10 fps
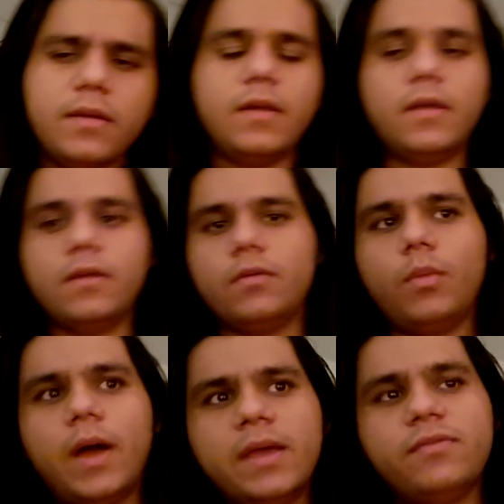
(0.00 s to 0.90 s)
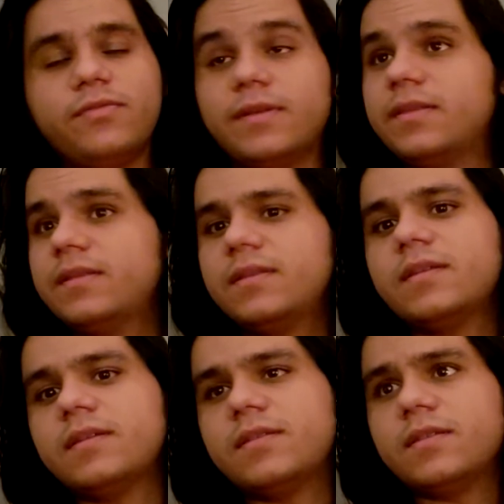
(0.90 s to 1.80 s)
His wife, and
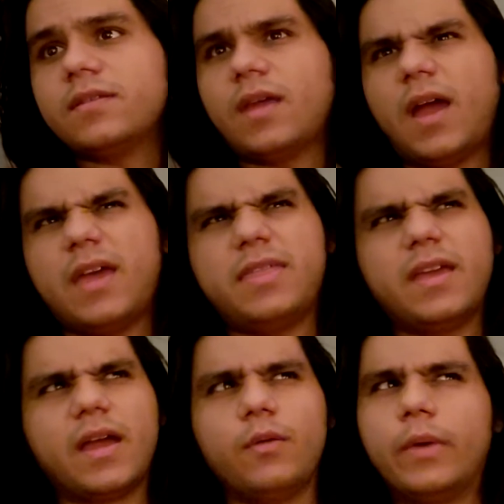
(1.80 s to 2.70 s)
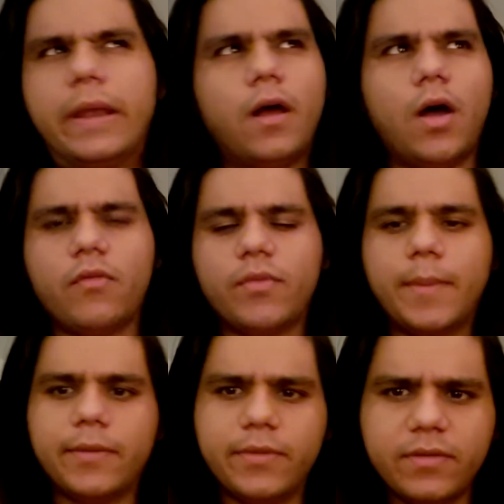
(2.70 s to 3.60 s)
this is, I think I went off
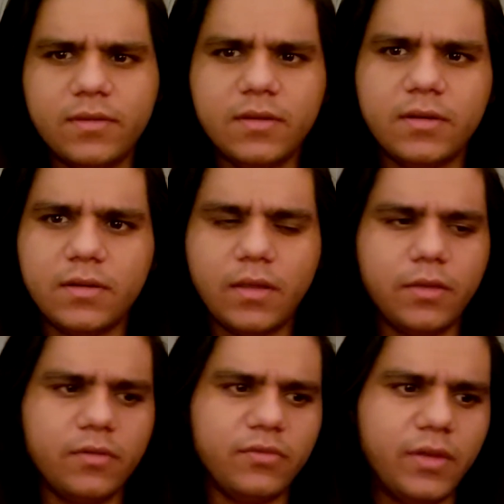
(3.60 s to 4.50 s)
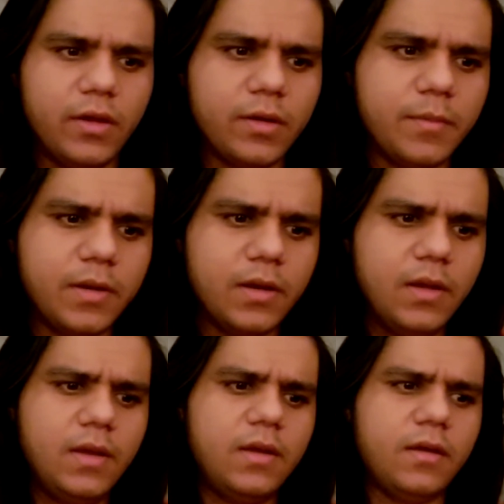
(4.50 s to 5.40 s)
about this in another vlog, but
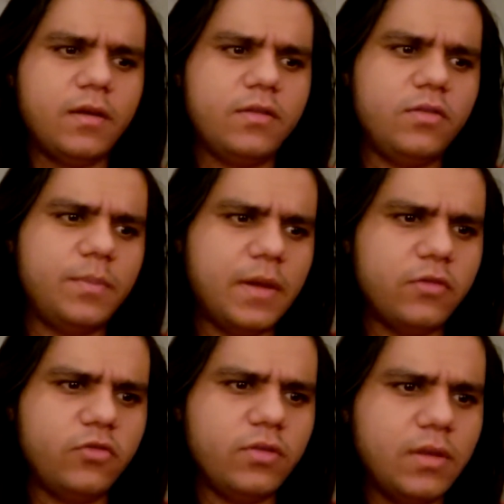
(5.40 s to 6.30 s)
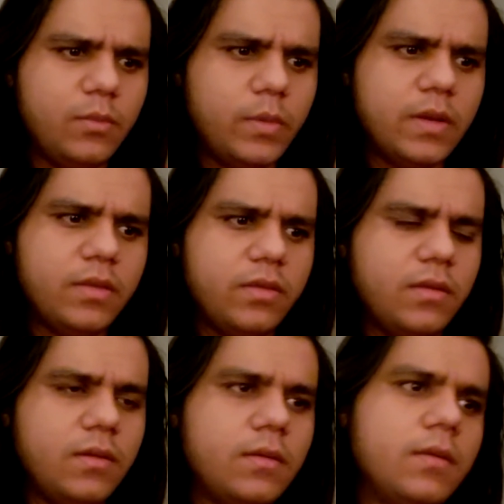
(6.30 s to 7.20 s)
especially with,
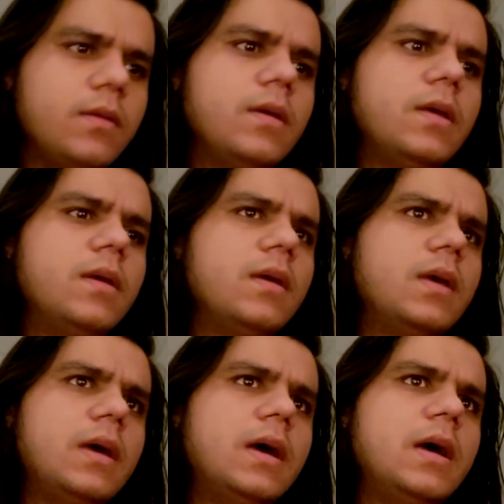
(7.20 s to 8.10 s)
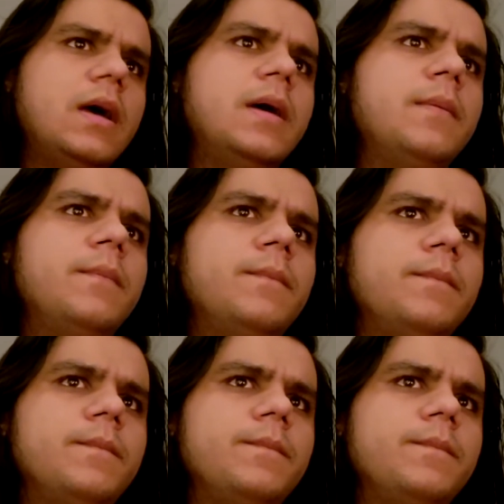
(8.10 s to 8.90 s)
um,